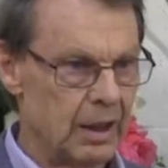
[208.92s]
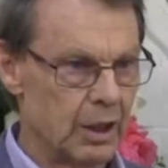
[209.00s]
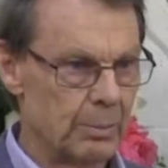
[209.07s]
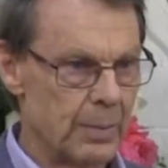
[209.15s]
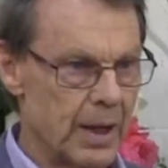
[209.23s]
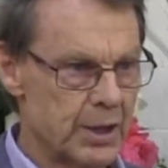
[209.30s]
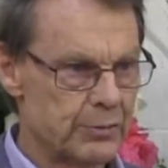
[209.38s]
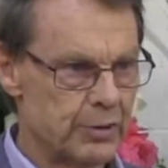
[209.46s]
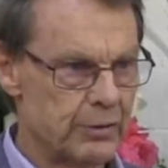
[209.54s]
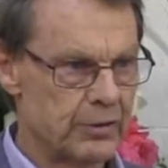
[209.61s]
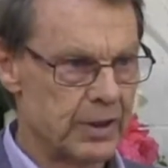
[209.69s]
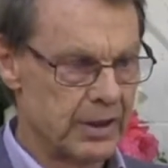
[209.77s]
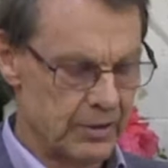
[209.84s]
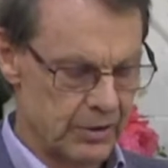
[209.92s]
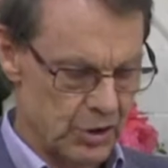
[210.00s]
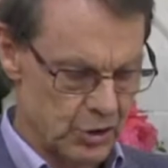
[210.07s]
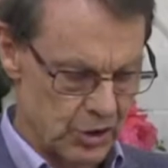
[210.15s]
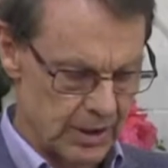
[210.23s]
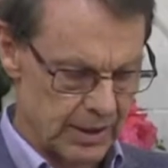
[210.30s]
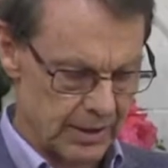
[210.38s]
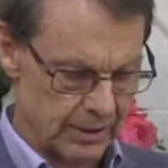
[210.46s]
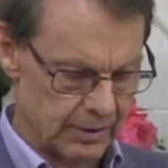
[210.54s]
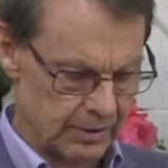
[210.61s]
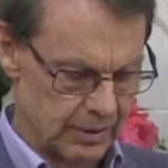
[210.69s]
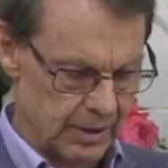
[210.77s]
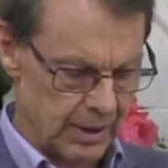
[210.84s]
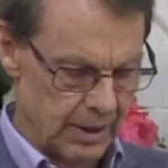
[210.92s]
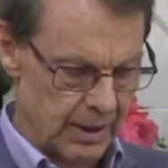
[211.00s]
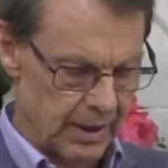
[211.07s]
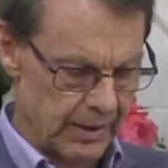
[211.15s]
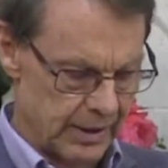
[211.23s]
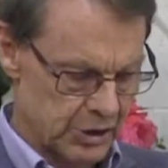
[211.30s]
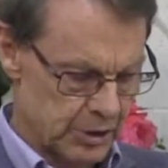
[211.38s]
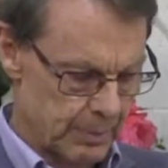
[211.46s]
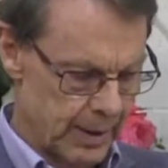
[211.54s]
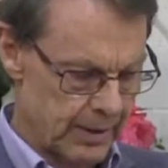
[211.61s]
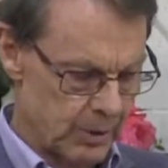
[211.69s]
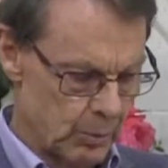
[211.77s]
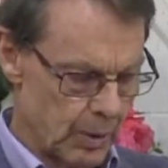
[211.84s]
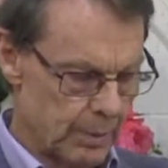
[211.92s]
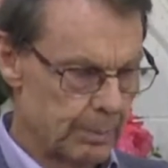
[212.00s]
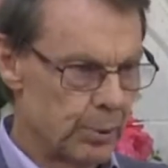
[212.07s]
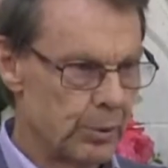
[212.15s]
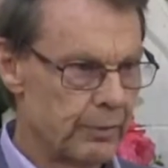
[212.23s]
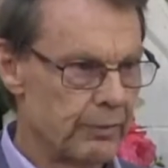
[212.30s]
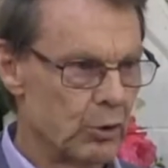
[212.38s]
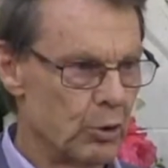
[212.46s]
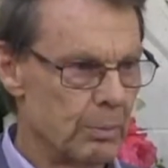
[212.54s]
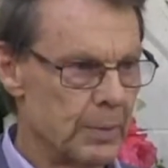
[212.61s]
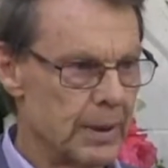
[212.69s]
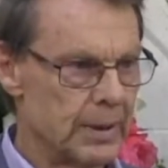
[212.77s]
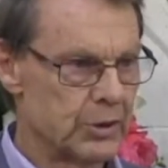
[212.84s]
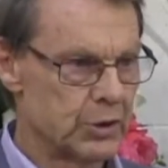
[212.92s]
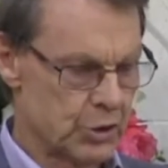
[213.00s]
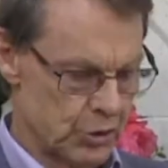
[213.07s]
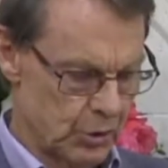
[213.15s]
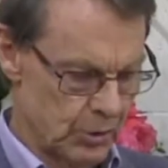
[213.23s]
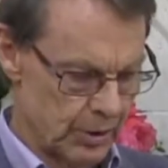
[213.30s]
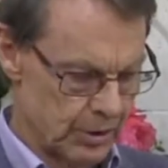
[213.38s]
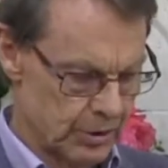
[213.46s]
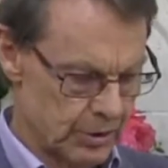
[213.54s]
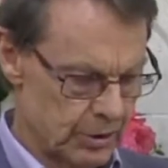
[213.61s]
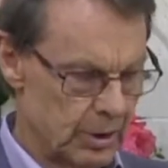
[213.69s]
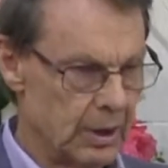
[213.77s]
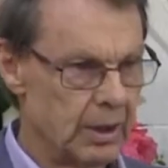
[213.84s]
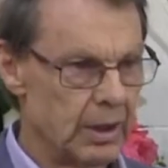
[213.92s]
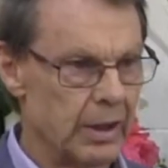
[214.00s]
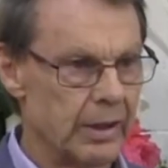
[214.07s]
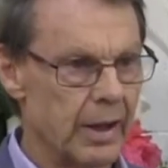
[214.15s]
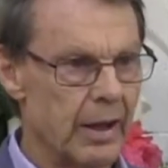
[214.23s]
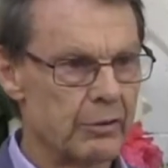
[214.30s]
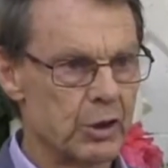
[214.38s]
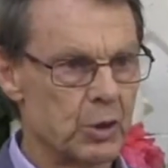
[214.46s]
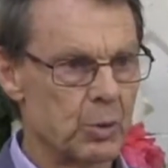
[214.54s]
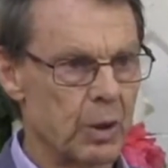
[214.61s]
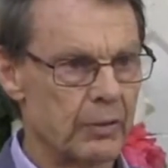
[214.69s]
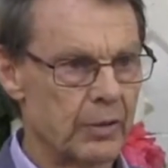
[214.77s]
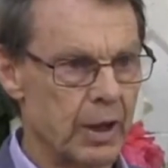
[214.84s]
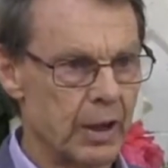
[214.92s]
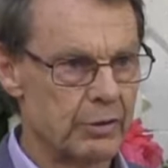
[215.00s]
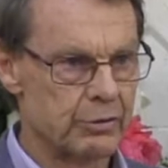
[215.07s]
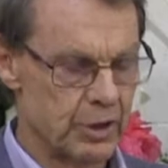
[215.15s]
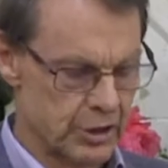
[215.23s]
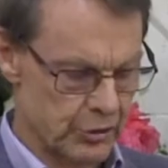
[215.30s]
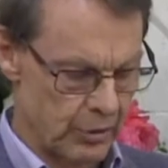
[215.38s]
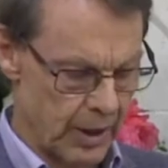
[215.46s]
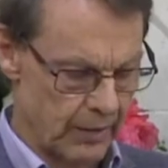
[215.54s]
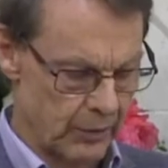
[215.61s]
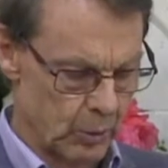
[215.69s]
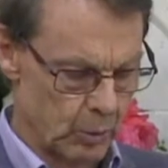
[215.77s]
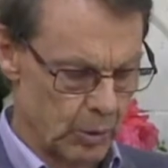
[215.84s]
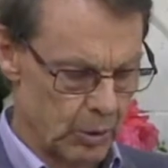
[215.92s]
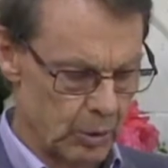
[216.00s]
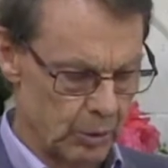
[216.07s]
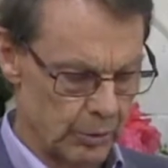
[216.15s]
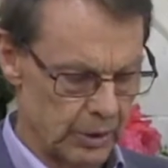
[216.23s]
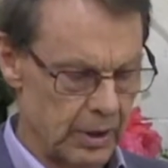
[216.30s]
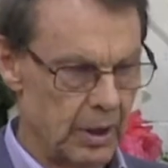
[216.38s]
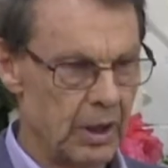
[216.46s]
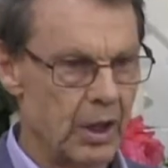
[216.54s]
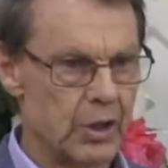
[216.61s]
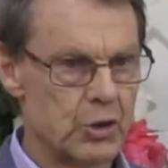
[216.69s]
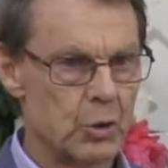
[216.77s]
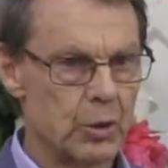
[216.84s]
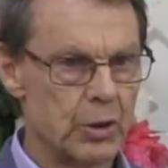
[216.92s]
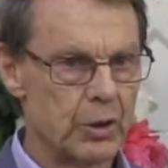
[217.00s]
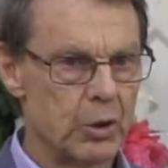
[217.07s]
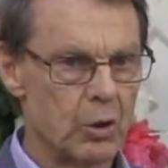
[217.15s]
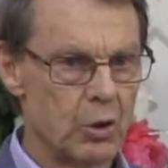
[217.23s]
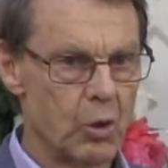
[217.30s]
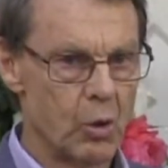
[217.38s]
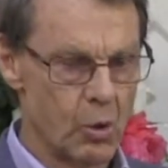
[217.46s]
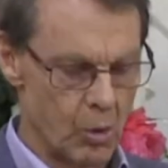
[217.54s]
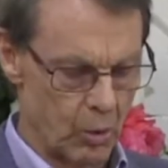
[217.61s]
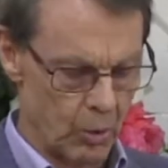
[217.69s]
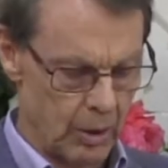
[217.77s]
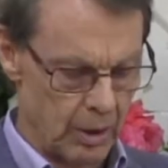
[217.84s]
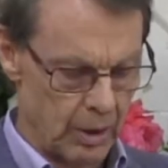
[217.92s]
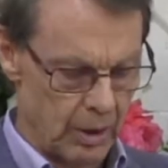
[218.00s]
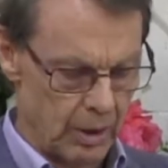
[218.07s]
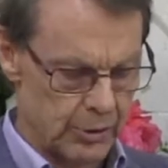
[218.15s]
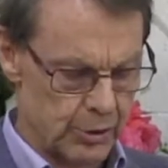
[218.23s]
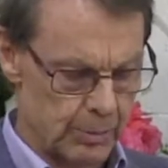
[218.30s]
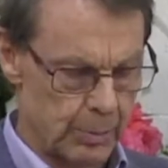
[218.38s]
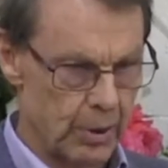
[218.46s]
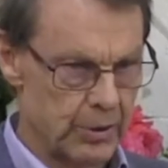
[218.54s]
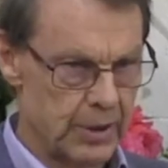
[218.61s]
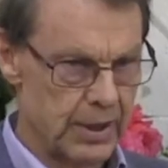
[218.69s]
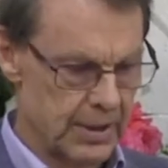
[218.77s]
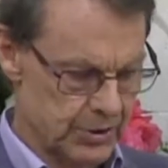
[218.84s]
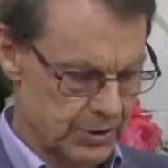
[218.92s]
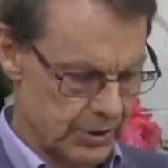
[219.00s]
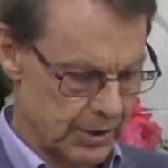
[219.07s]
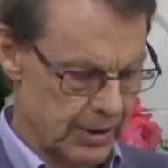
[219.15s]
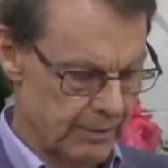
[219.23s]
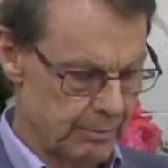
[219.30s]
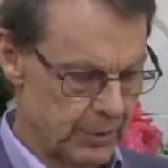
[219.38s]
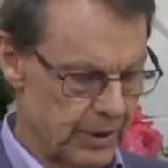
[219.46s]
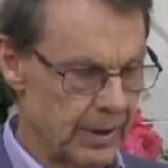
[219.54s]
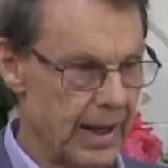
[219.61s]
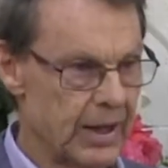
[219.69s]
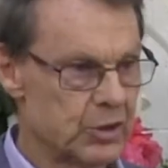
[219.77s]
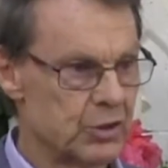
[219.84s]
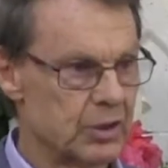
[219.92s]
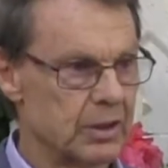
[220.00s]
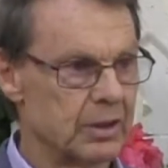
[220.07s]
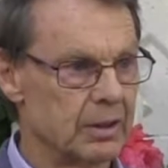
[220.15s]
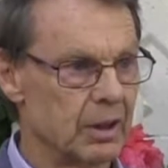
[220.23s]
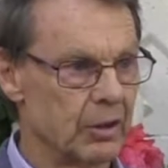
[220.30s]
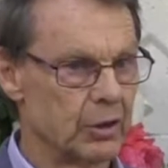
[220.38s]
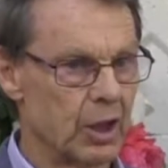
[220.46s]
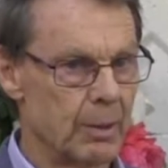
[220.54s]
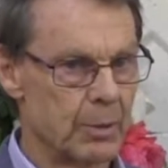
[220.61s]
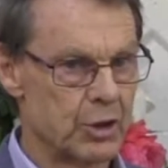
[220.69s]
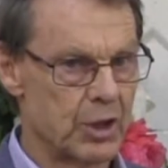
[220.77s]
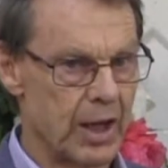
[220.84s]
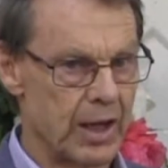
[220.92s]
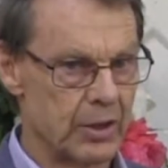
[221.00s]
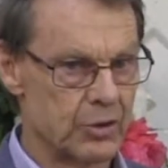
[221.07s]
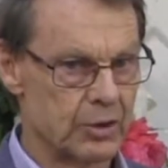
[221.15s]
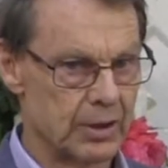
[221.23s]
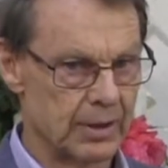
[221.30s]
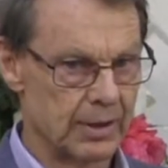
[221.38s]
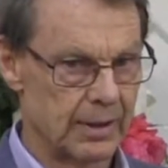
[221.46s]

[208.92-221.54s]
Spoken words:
On March 15 this year, an estimated 1.4 million students in 112 countries throughout the world joined her call to protest government inaction on climate change.